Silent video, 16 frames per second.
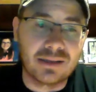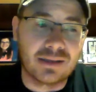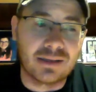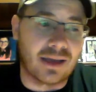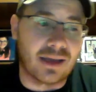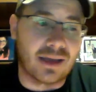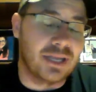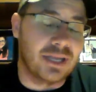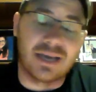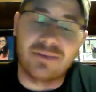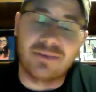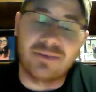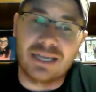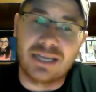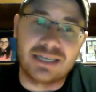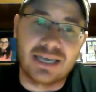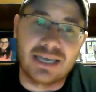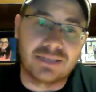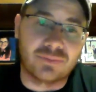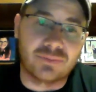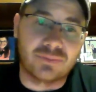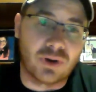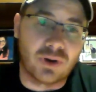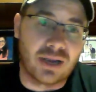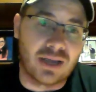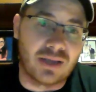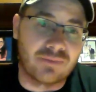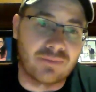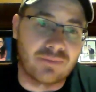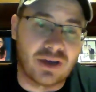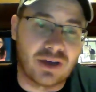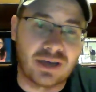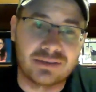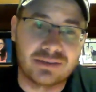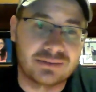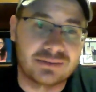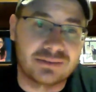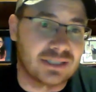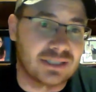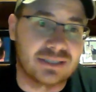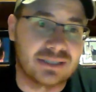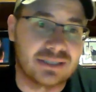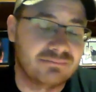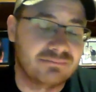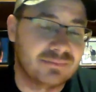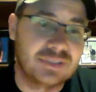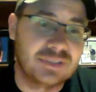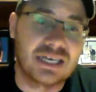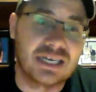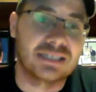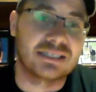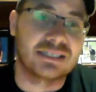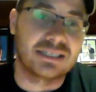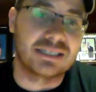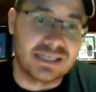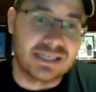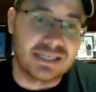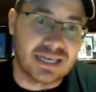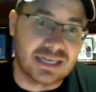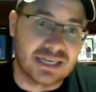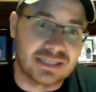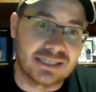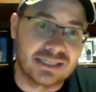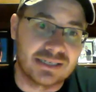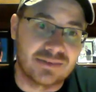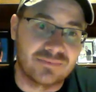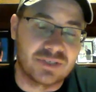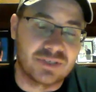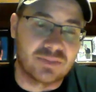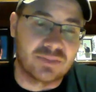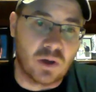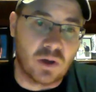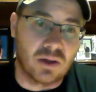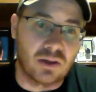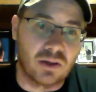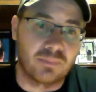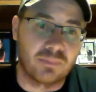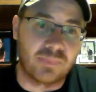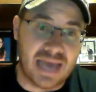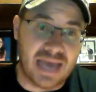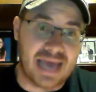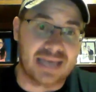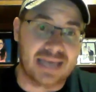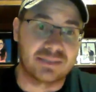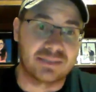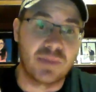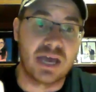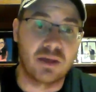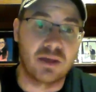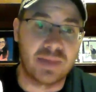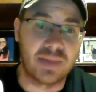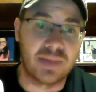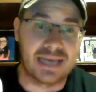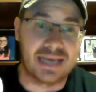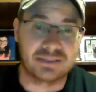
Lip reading: I mean, I've had days where I've caught just dozens and dozens of small bass, male bass.